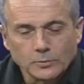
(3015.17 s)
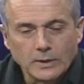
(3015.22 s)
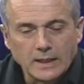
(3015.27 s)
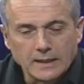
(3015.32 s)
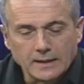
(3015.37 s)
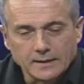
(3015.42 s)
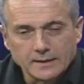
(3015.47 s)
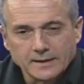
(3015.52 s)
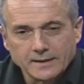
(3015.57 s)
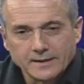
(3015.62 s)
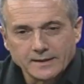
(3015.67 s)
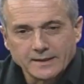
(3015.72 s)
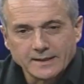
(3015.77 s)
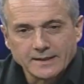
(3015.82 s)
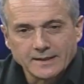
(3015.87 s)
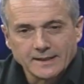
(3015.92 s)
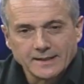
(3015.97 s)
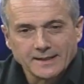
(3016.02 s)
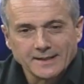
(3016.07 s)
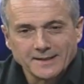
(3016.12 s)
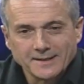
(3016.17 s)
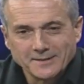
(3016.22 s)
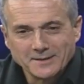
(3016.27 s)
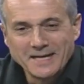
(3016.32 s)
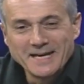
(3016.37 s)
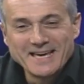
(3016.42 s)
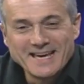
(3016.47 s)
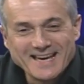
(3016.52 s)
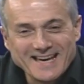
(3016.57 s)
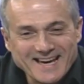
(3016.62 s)
Well, the
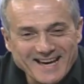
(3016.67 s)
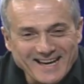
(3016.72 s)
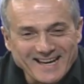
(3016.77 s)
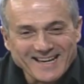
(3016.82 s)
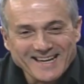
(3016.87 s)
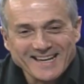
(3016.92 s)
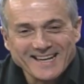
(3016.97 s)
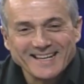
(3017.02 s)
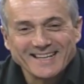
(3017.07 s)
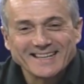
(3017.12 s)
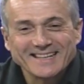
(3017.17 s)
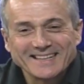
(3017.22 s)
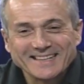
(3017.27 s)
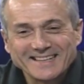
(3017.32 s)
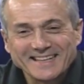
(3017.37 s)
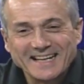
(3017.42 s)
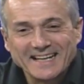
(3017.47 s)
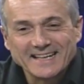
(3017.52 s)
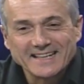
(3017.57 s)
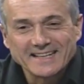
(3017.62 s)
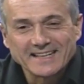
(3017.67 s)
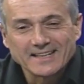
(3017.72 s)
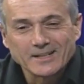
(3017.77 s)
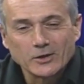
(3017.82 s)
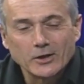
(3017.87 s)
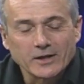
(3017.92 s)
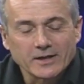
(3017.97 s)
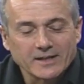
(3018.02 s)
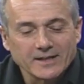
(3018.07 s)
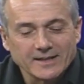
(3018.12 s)
uh,
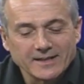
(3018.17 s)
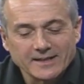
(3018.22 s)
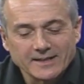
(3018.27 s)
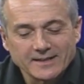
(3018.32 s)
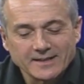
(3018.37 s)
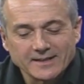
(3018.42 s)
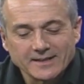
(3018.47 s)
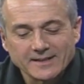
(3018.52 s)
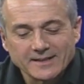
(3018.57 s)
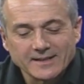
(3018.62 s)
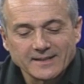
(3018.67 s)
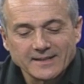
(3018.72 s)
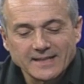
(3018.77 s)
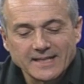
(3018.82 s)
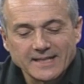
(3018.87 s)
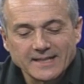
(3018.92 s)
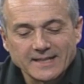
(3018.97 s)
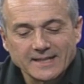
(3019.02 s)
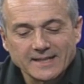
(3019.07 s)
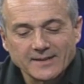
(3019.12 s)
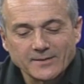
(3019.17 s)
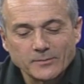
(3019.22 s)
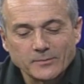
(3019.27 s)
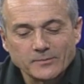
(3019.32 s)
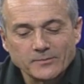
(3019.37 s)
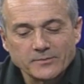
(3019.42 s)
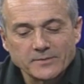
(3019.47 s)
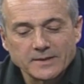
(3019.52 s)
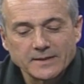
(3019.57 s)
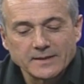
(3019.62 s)
look, the uh,
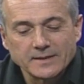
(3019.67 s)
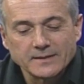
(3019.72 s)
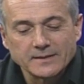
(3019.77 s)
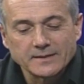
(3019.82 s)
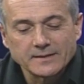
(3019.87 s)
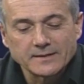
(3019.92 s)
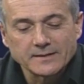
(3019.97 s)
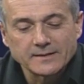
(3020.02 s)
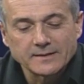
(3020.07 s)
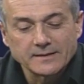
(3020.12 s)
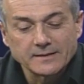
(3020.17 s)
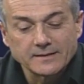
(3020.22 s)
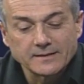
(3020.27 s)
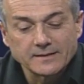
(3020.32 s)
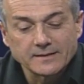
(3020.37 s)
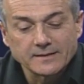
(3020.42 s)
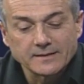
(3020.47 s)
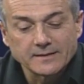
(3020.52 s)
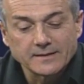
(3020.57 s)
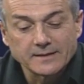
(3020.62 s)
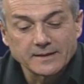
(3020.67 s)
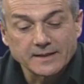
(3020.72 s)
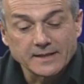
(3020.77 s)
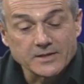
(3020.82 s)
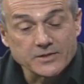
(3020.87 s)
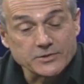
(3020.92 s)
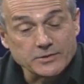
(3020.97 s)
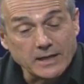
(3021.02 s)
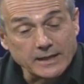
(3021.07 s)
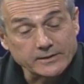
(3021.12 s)
the
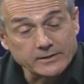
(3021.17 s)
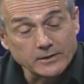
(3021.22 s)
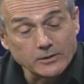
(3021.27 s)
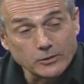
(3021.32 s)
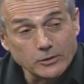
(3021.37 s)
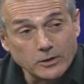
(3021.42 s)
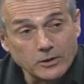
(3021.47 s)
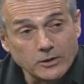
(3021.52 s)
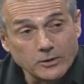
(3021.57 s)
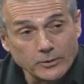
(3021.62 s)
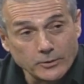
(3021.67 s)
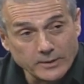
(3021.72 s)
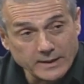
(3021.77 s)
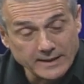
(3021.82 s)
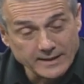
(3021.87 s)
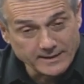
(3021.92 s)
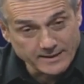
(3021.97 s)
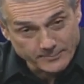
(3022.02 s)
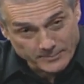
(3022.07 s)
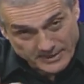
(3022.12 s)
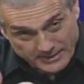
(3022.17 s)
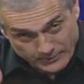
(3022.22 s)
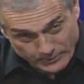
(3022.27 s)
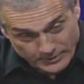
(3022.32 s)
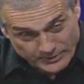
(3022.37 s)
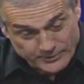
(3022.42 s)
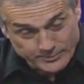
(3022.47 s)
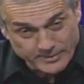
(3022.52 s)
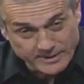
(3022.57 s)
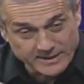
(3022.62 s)
Constructal Law, when the,
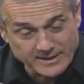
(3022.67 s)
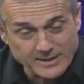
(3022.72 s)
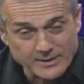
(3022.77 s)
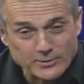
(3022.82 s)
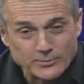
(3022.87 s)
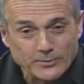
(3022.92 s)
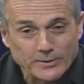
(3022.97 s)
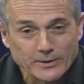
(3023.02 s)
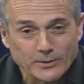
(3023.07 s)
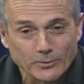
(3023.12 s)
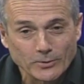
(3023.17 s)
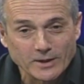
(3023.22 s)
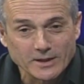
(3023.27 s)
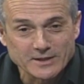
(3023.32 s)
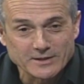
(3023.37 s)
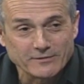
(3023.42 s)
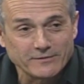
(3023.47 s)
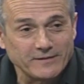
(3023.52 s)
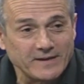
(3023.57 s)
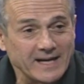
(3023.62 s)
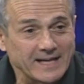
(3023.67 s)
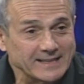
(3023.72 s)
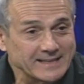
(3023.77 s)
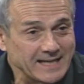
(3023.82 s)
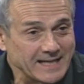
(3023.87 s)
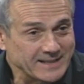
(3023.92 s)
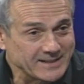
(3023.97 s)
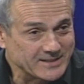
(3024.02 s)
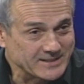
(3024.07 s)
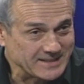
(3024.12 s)
which begins with the words
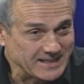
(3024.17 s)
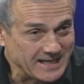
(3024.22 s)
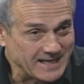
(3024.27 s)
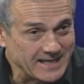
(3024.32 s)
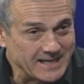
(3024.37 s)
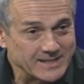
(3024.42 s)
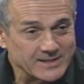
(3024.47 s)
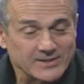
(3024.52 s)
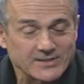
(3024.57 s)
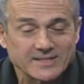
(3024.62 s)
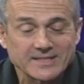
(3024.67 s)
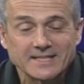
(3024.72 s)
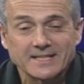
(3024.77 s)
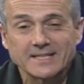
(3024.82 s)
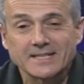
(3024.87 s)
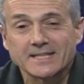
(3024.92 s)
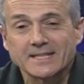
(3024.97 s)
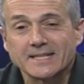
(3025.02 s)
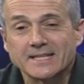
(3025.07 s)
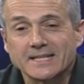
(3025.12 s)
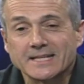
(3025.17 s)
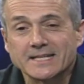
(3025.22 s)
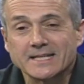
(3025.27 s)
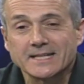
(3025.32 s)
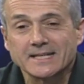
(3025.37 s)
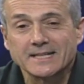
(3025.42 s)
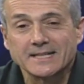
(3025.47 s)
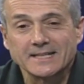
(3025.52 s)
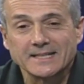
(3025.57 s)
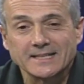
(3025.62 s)
"finite size" in
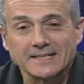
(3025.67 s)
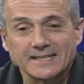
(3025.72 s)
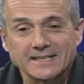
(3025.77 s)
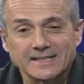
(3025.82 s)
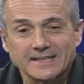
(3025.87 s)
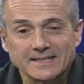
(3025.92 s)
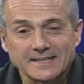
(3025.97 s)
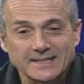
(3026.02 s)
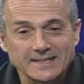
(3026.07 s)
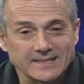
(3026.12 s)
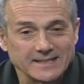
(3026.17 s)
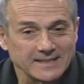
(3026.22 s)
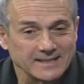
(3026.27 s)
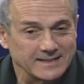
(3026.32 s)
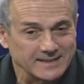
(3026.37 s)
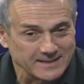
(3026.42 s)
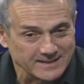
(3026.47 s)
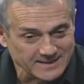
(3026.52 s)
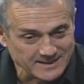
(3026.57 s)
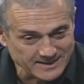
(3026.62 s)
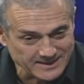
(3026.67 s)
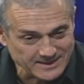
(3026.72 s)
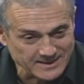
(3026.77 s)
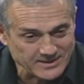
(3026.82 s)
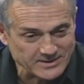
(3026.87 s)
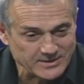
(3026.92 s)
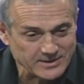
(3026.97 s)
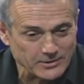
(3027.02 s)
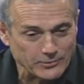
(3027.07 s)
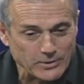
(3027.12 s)
the uh, in uh, in
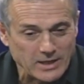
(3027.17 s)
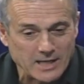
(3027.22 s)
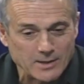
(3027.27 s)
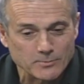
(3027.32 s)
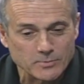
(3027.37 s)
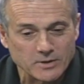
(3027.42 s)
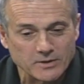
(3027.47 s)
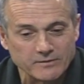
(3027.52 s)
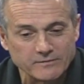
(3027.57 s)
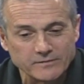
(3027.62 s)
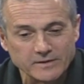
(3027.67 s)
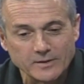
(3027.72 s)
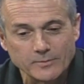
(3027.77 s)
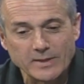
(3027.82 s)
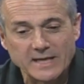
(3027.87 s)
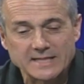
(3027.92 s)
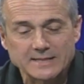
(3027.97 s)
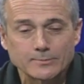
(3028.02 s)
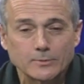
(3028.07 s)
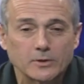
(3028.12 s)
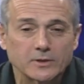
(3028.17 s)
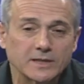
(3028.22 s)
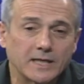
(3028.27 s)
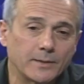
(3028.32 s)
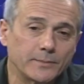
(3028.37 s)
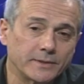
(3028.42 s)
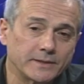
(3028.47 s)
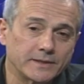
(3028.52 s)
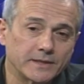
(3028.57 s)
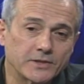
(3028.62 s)
this realm of uh, basketball
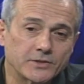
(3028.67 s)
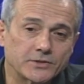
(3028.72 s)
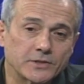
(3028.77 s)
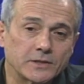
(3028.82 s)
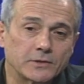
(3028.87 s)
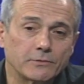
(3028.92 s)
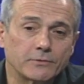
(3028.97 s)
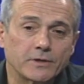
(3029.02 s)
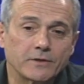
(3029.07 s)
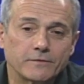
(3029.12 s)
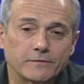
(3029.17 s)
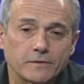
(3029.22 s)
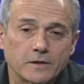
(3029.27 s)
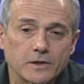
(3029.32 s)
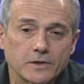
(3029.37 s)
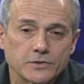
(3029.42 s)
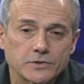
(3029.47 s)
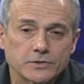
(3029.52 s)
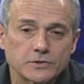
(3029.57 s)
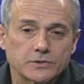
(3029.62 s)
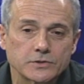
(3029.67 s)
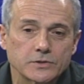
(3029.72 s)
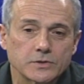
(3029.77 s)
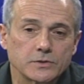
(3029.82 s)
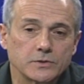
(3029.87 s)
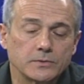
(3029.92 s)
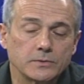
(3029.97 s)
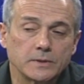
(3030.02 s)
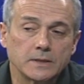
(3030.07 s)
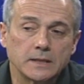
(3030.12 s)
competition, refers
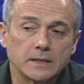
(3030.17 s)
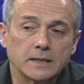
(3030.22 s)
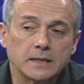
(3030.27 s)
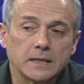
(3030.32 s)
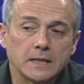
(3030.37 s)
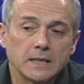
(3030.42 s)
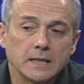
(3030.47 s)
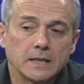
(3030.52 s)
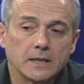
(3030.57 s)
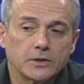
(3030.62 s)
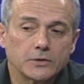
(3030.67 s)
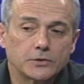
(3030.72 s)
to uh,